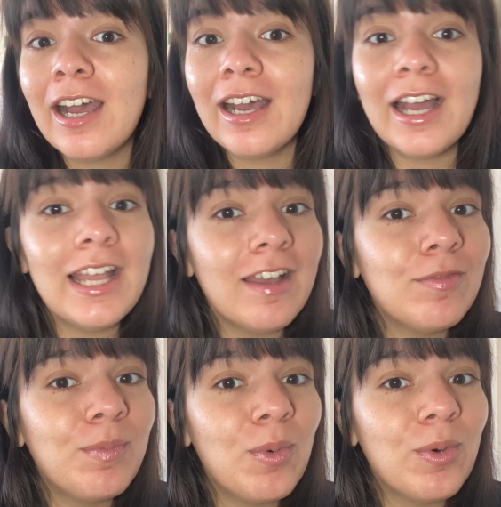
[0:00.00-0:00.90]
I
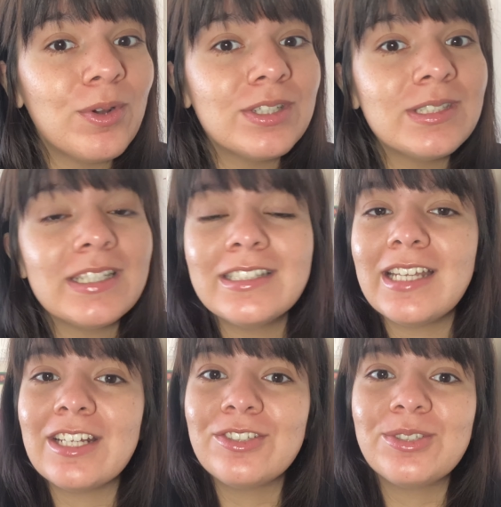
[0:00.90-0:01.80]
have pores and
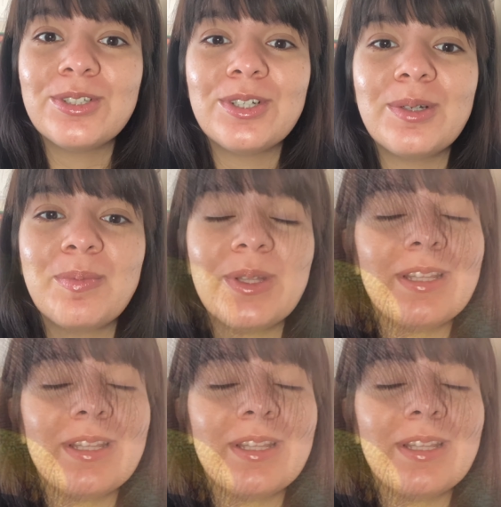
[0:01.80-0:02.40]
texture, but